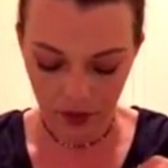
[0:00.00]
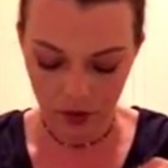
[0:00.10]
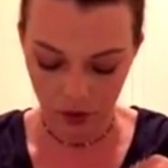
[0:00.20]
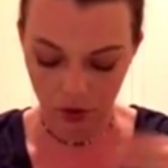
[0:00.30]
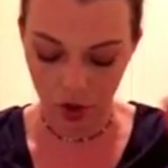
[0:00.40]

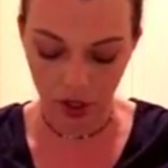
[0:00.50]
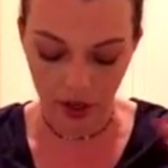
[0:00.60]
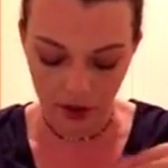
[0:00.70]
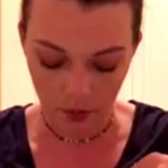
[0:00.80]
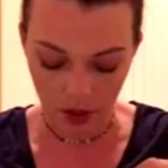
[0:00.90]
So check
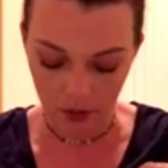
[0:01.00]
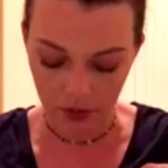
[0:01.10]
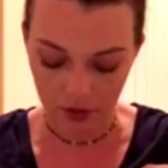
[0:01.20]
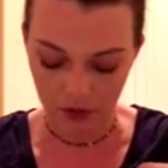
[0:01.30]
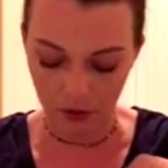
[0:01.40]
out that blog
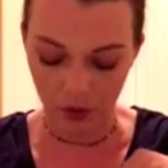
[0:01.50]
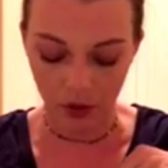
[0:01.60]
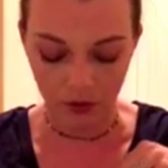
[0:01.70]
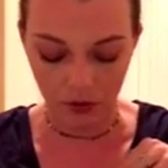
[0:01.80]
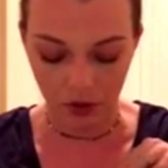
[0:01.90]
post for more
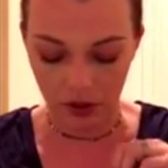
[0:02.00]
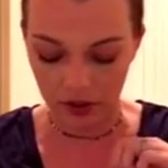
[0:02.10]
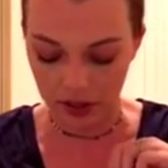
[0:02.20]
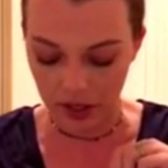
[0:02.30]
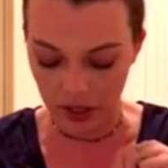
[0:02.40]
info on
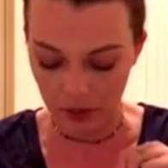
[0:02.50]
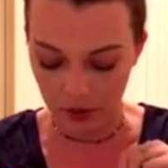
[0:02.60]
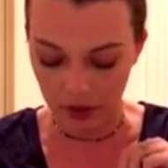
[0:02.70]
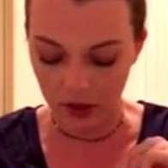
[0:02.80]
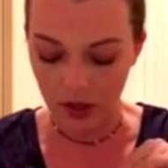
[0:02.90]
the key,
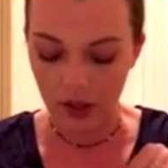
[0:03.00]
but